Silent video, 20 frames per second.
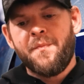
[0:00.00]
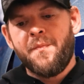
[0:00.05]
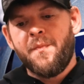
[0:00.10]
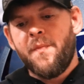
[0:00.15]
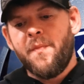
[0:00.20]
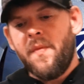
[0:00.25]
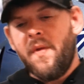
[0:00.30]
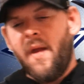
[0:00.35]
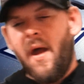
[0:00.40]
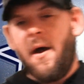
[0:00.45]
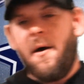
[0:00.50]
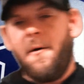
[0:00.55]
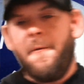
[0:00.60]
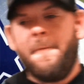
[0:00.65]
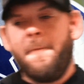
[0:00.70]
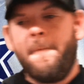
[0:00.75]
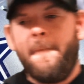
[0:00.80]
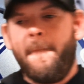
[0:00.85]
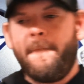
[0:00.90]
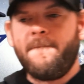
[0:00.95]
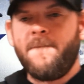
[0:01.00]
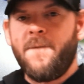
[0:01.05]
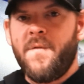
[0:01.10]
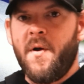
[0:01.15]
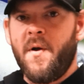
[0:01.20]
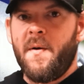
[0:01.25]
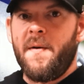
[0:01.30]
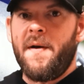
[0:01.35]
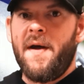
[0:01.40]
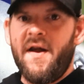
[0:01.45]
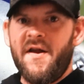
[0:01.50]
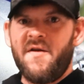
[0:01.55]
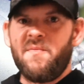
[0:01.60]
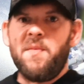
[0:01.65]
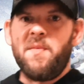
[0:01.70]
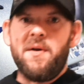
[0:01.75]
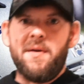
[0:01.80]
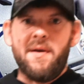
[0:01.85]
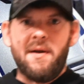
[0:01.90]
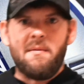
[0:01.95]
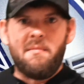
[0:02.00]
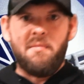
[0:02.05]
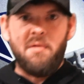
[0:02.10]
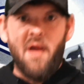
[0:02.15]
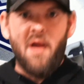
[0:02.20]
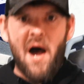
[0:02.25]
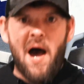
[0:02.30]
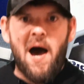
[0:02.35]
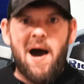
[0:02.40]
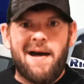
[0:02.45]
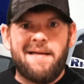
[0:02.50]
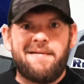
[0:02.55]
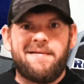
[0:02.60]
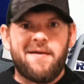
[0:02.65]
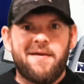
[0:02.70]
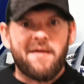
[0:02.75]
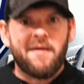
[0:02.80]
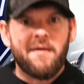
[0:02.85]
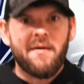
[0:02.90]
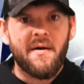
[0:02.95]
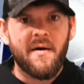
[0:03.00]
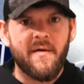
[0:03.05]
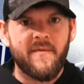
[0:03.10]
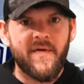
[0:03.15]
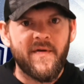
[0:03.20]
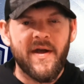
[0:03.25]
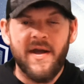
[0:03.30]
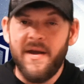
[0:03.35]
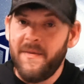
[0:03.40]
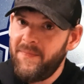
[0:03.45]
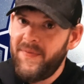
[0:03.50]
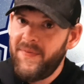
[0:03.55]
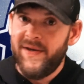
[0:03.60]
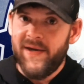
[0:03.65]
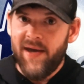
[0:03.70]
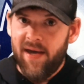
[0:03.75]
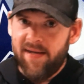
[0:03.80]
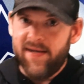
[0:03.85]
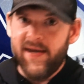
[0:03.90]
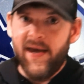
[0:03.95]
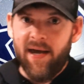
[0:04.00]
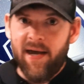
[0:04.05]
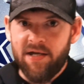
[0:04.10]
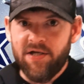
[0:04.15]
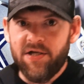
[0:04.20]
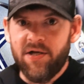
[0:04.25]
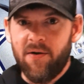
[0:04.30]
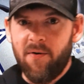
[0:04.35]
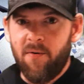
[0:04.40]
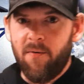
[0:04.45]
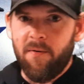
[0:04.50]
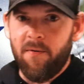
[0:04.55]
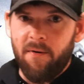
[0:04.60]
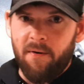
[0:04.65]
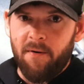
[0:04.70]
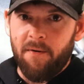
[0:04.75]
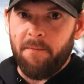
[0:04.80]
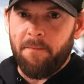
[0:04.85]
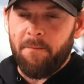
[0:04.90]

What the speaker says: Now, there has been a lot of NBA action going on.